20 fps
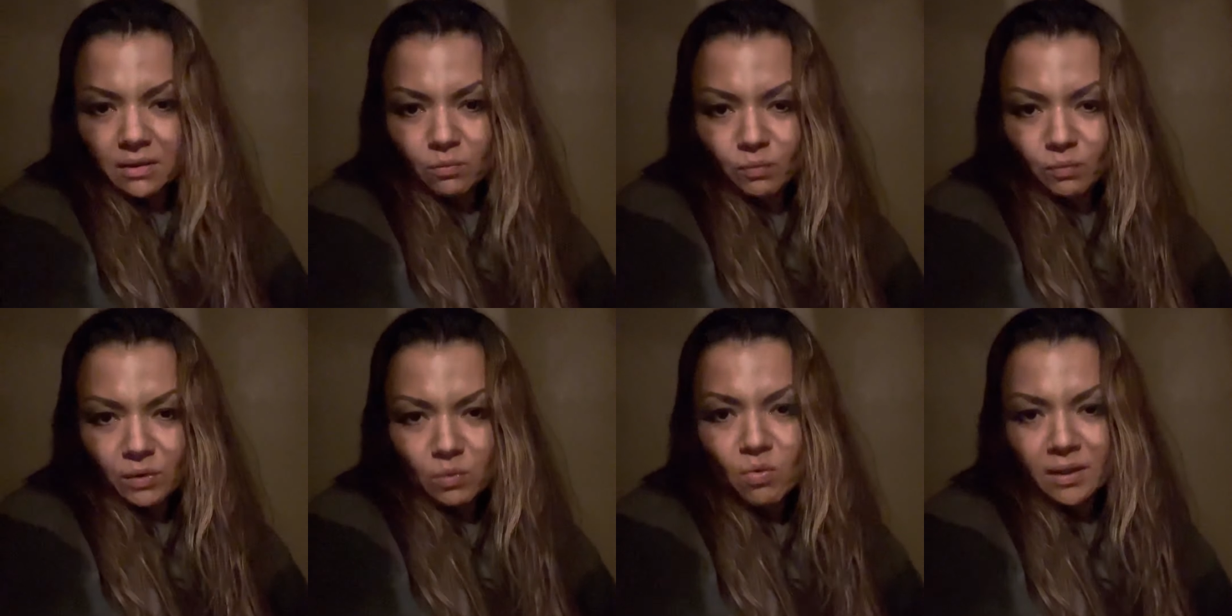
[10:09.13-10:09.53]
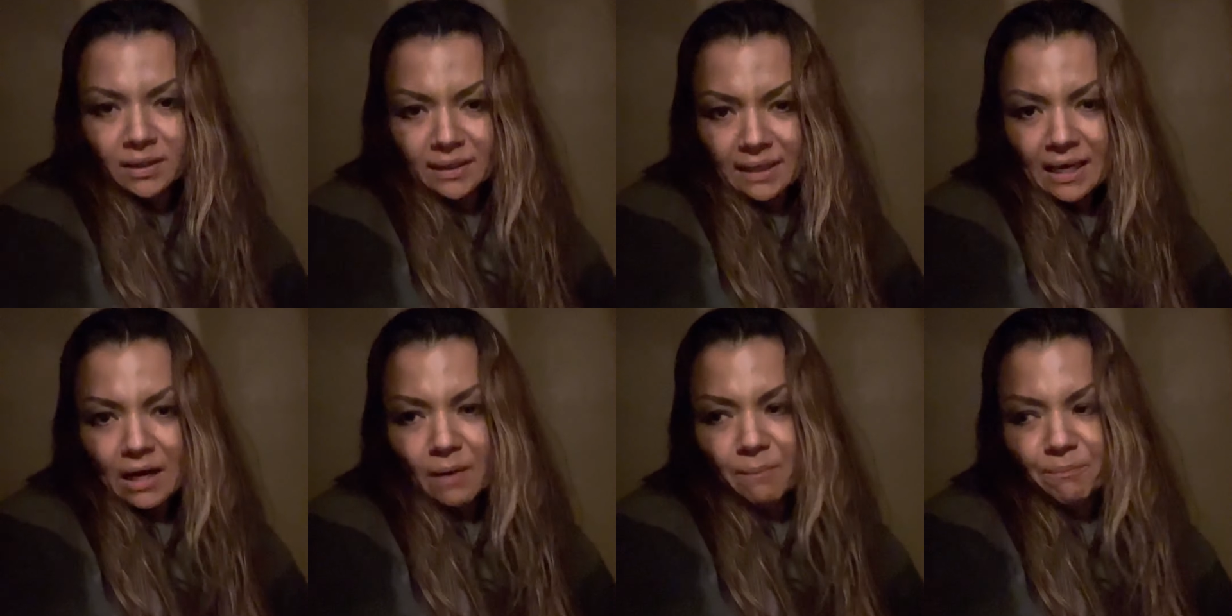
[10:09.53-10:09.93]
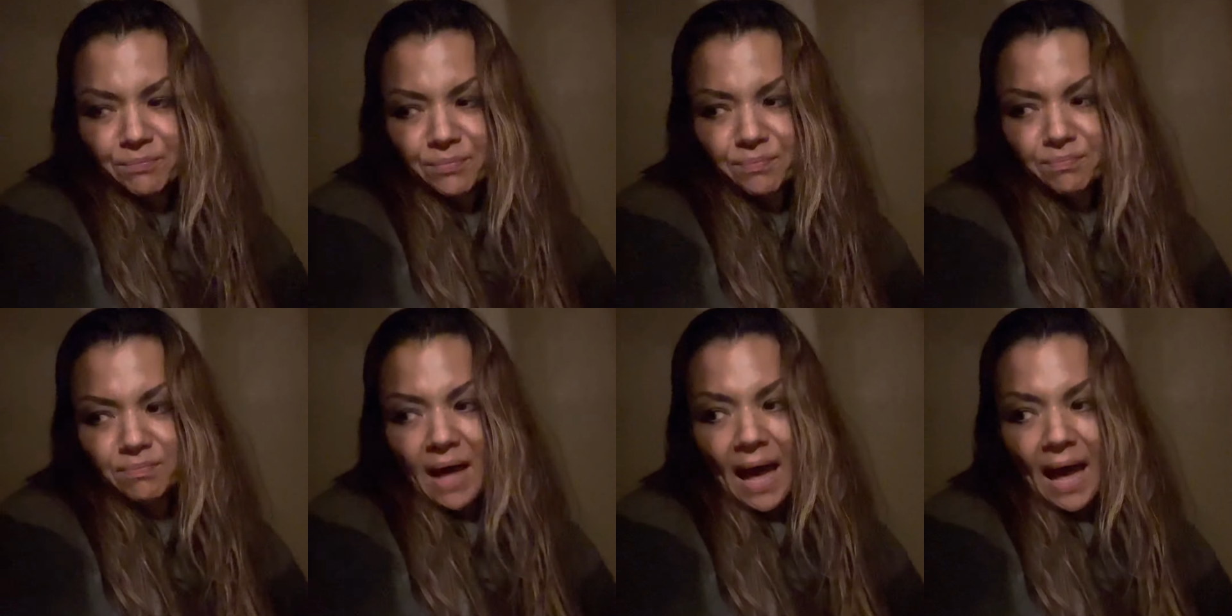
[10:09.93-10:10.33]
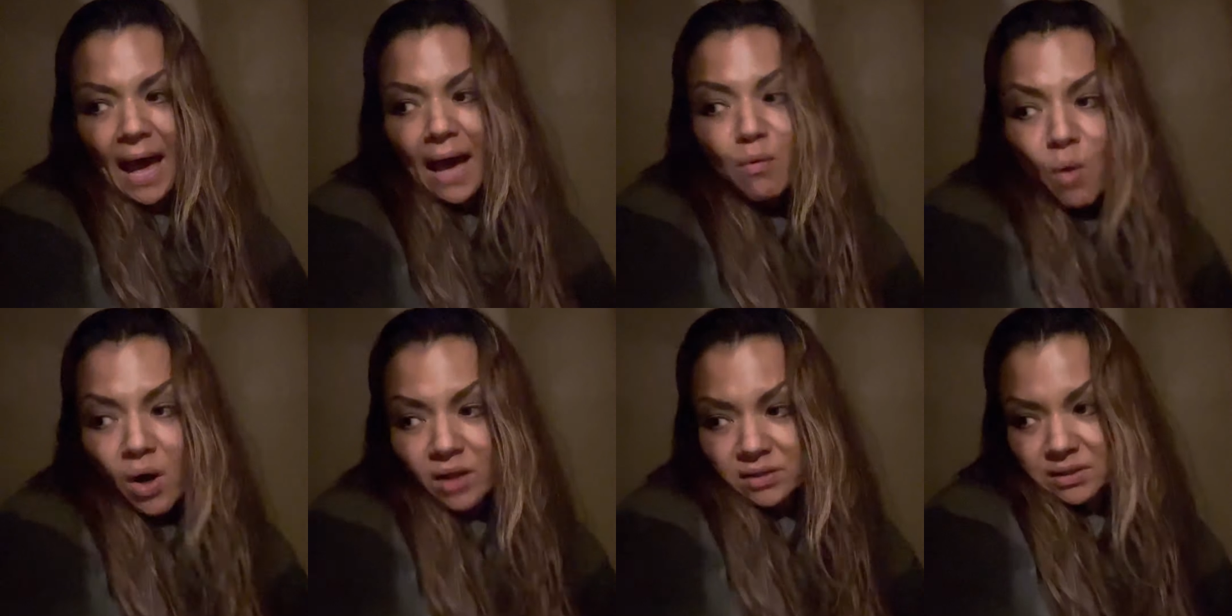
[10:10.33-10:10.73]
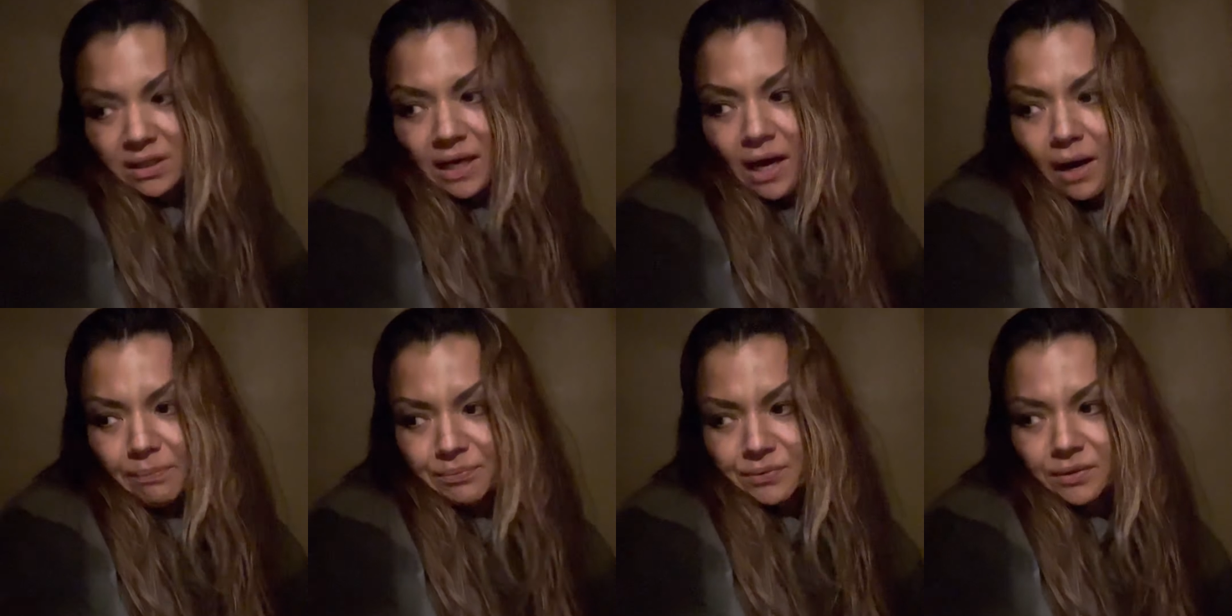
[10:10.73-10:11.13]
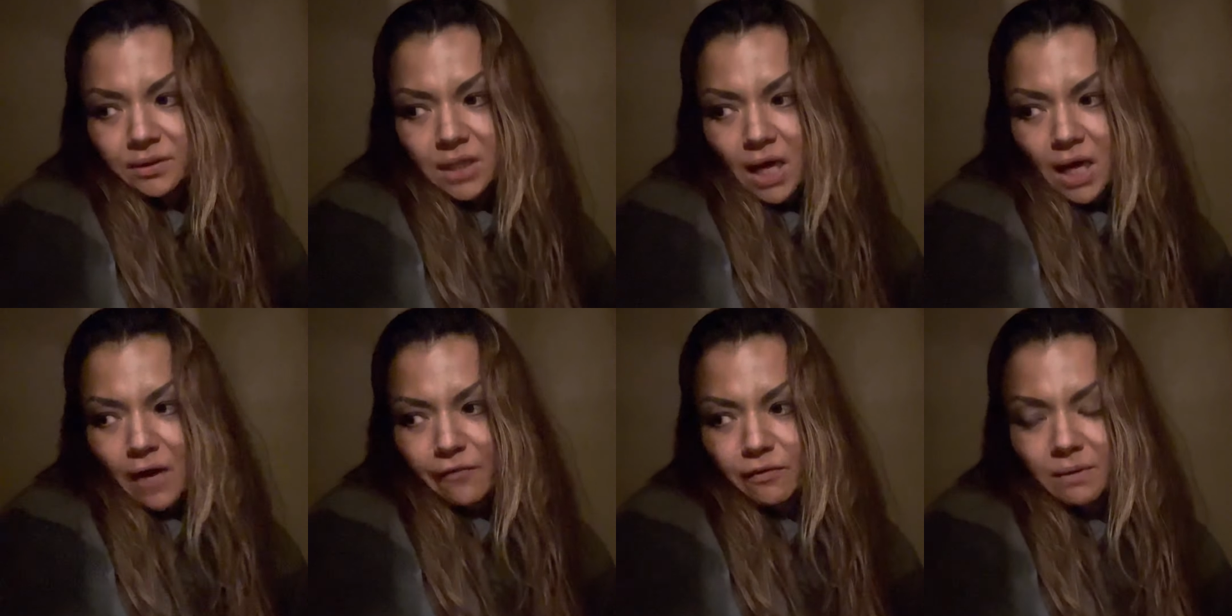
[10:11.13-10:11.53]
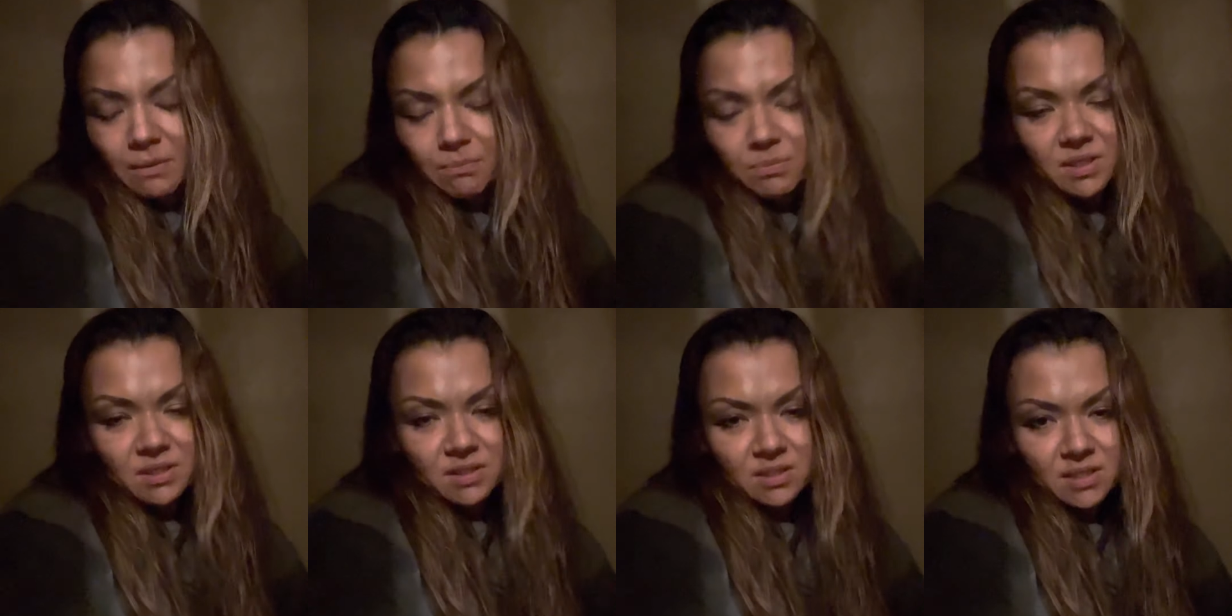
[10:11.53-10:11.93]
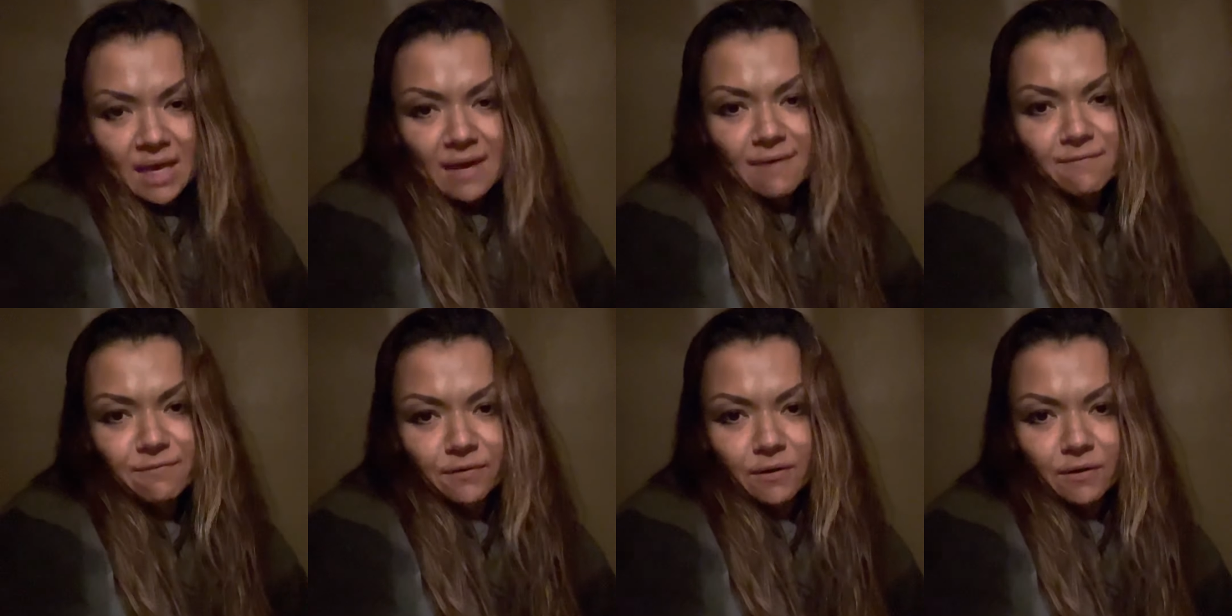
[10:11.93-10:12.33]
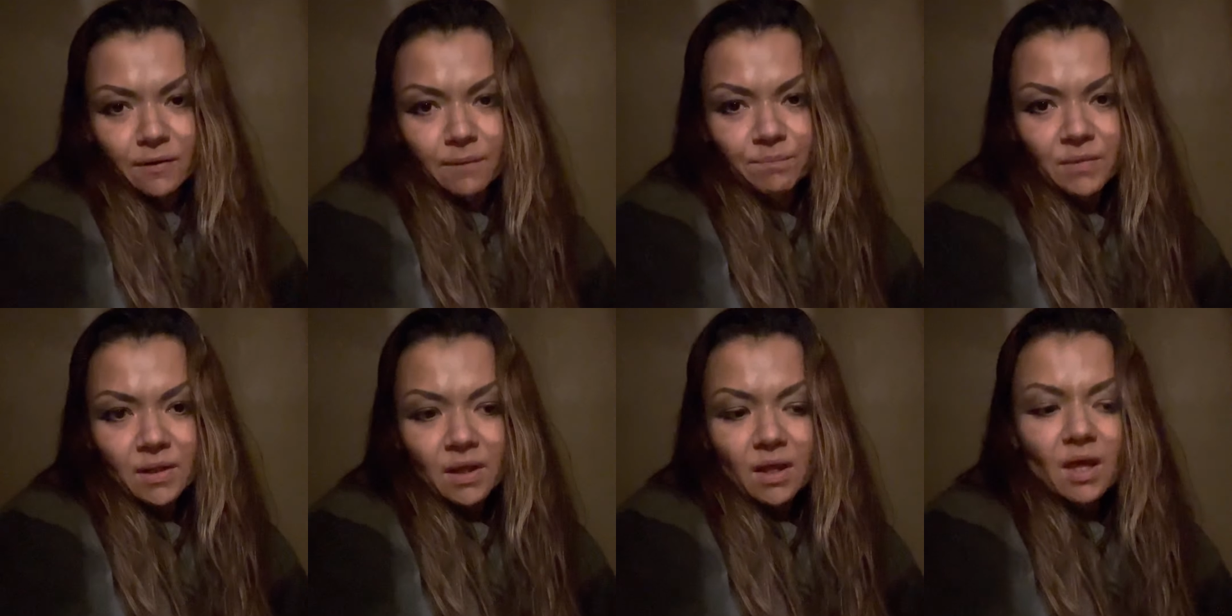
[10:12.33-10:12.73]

I want to help their government be safer.